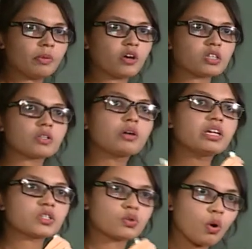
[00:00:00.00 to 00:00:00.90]
because it
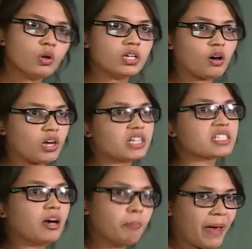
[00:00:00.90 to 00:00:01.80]
is rolled or it is
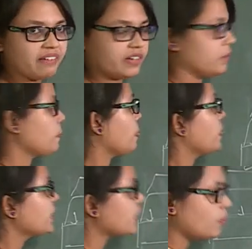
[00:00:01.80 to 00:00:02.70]
compacted.
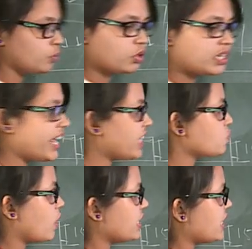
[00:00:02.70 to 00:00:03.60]
Then come to the next
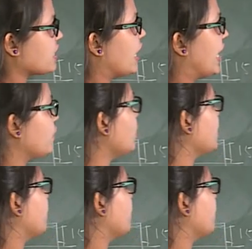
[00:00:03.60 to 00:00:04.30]
one, that is hydraulic